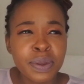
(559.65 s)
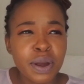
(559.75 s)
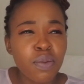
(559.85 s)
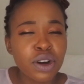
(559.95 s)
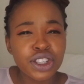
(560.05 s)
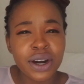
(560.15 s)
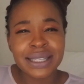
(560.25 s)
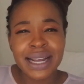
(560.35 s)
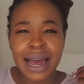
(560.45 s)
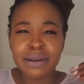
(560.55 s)

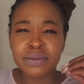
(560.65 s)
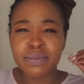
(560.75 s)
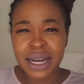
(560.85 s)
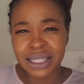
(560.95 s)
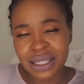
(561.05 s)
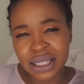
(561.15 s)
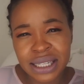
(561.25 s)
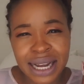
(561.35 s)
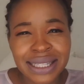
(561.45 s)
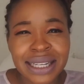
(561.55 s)
moisturize as much as it
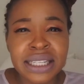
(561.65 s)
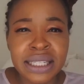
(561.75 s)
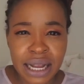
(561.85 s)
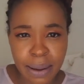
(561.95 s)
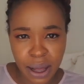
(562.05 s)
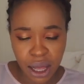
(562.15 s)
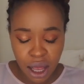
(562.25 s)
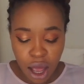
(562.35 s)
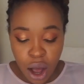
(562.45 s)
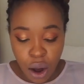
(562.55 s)
does in summer
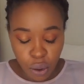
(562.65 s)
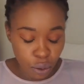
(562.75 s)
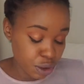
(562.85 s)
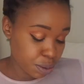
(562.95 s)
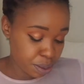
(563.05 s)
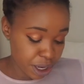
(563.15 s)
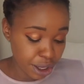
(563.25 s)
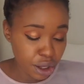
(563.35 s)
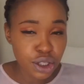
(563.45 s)
or spring.